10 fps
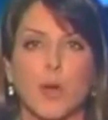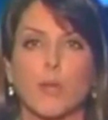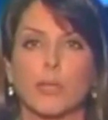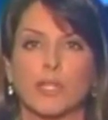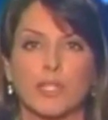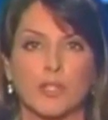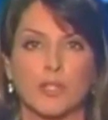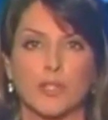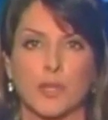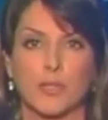small
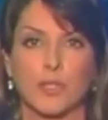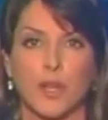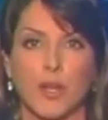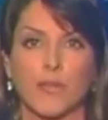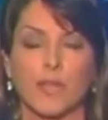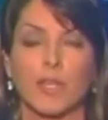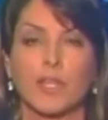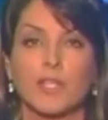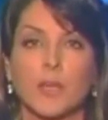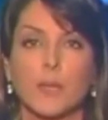blisters that resolved.
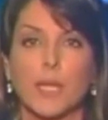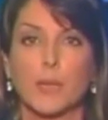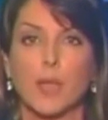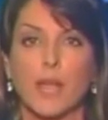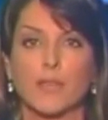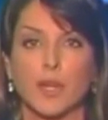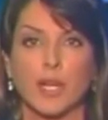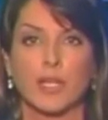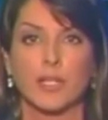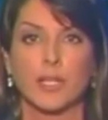Some people have
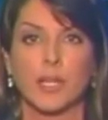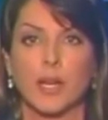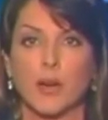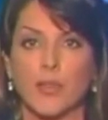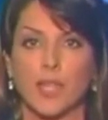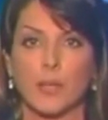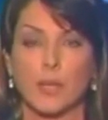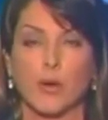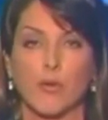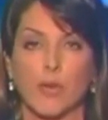transient
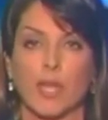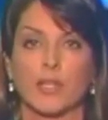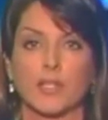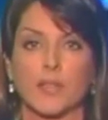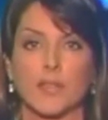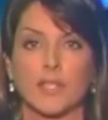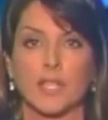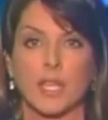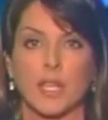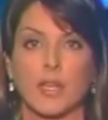erythema or redness of the
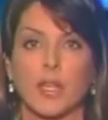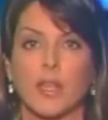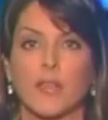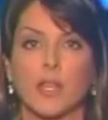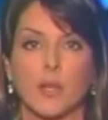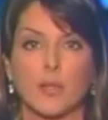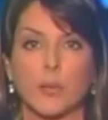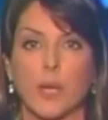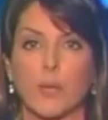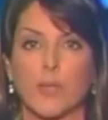skin that goes
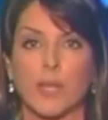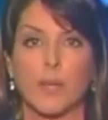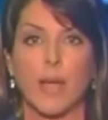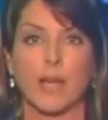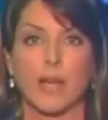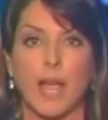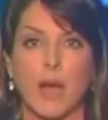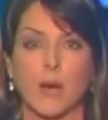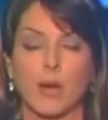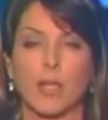away within about an
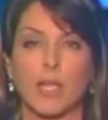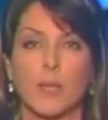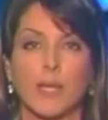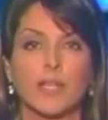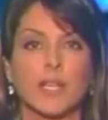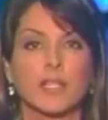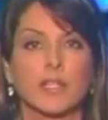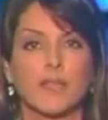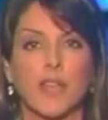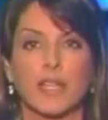hour. But it
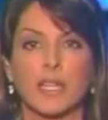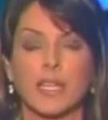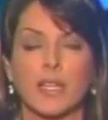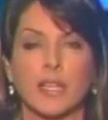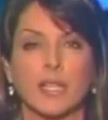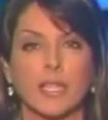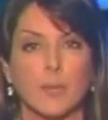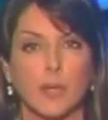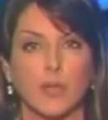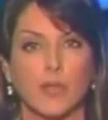doesn't affect anything
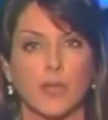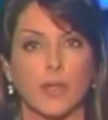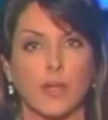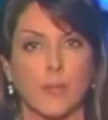deeper than the